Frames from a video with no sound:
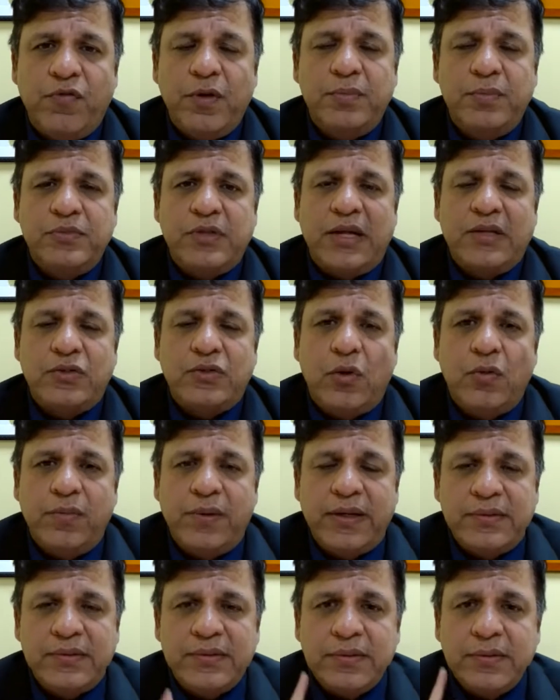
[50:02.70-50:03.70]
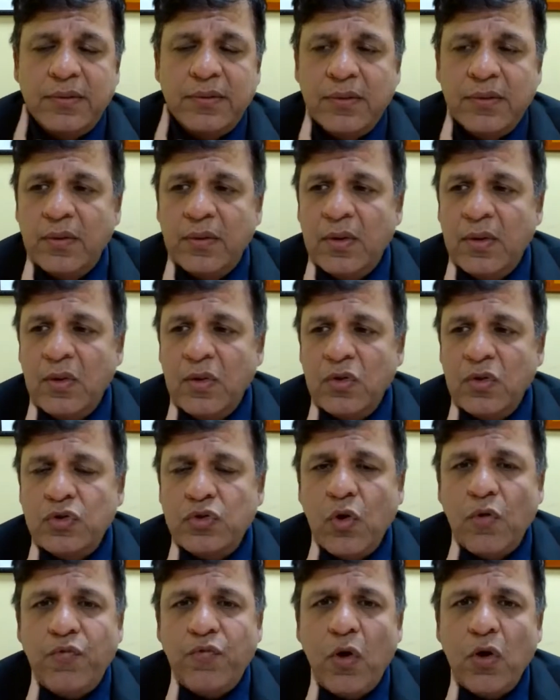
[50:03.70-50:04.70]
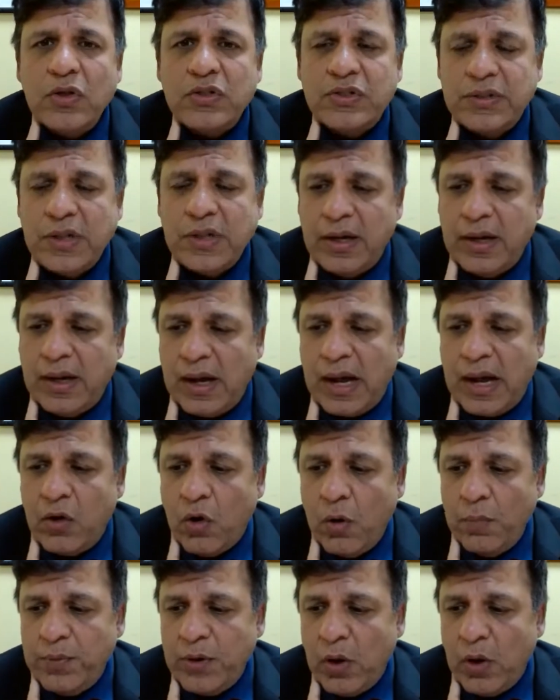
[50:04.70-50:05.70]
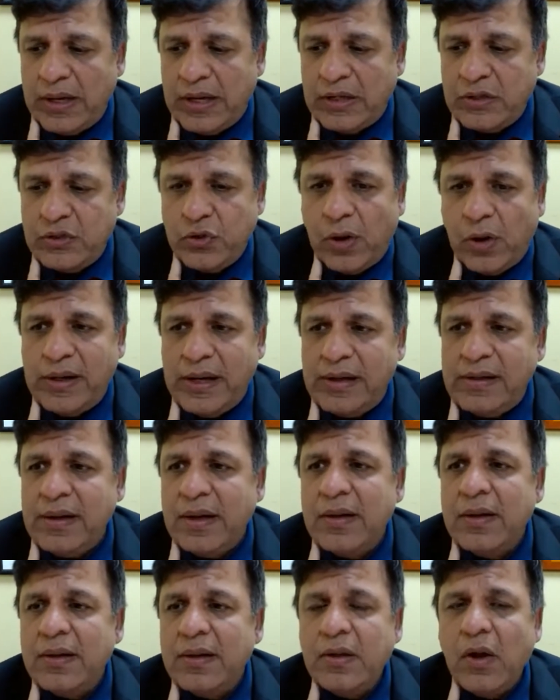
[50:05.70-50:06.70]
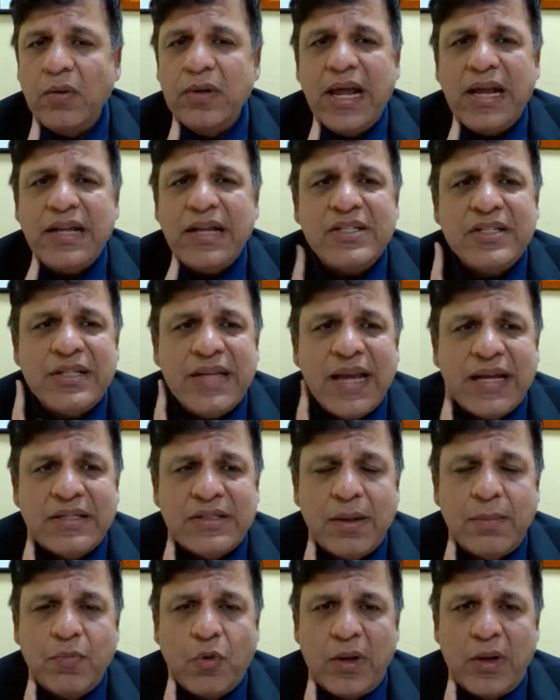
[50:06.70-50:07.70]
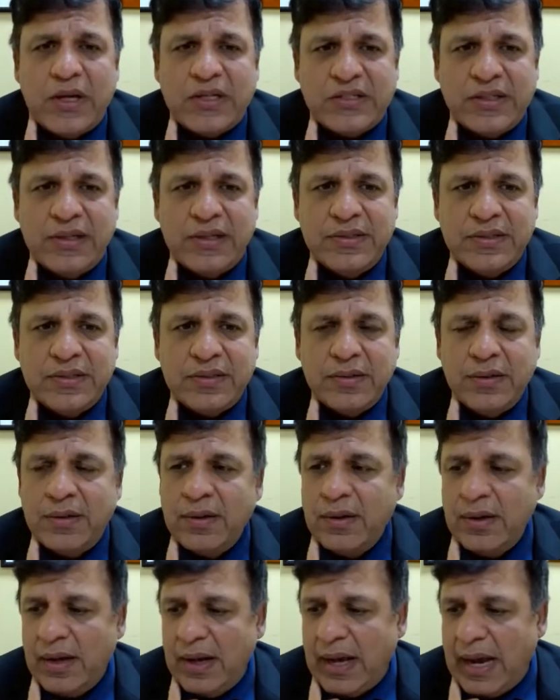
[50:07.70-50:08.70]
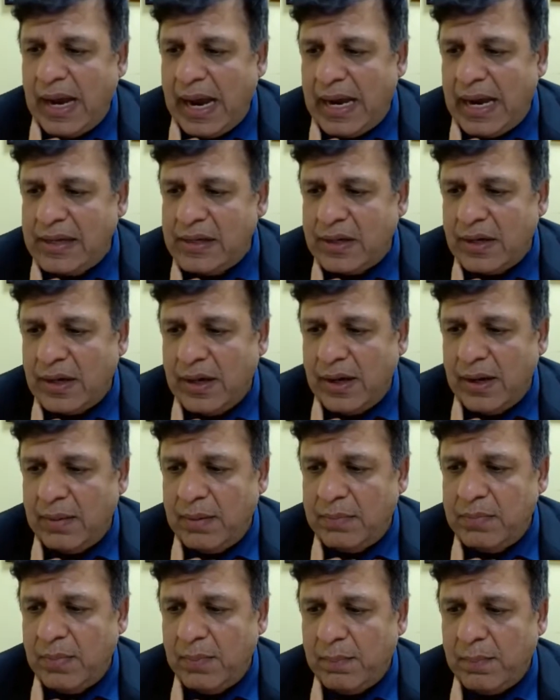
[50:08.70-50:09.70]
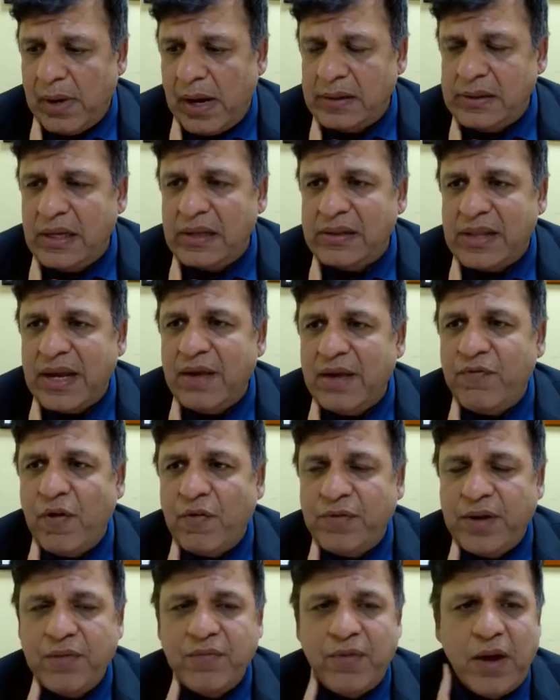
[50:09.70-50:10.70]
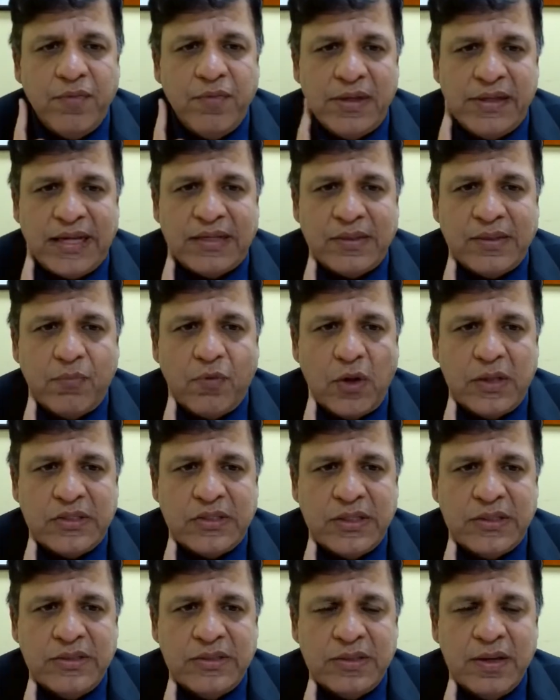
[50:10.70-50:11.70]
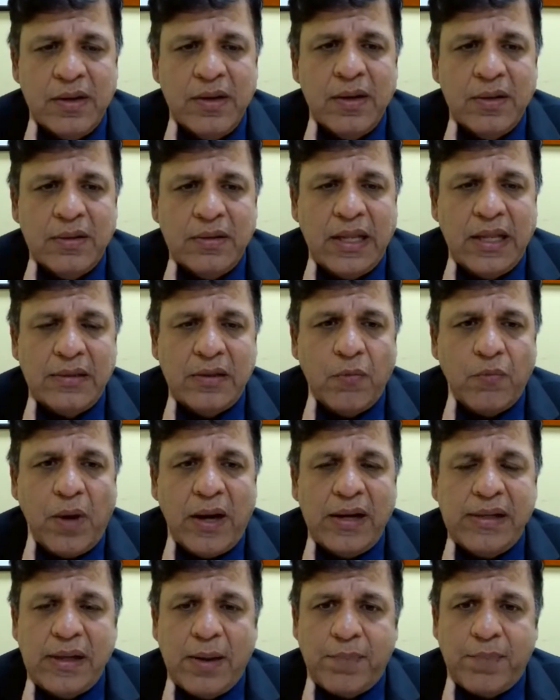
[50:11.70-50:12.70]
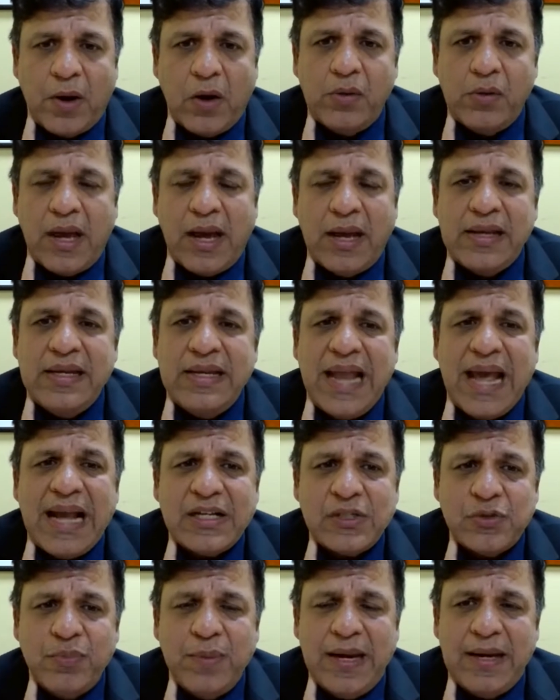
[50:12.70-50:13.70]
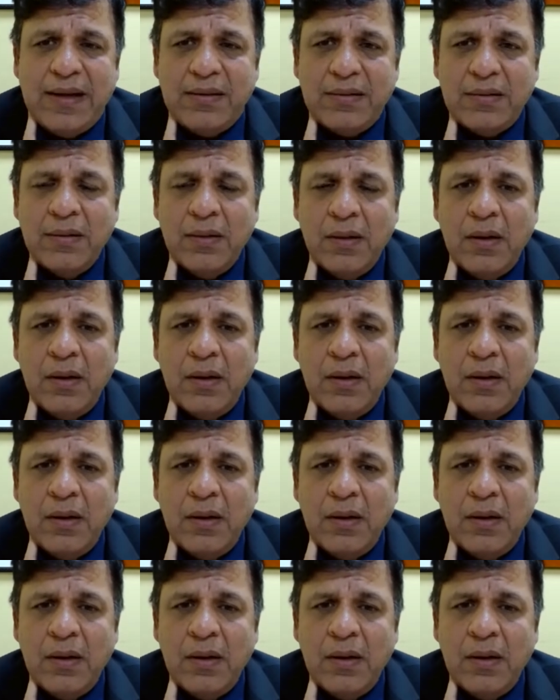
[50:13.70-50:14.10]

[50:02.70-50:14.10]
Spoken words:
firms, as always. So folks, I hope you all enjoyed it. Now let's take some questions. And until 3:55, we'll take some questions, then the wind-up round. And next week,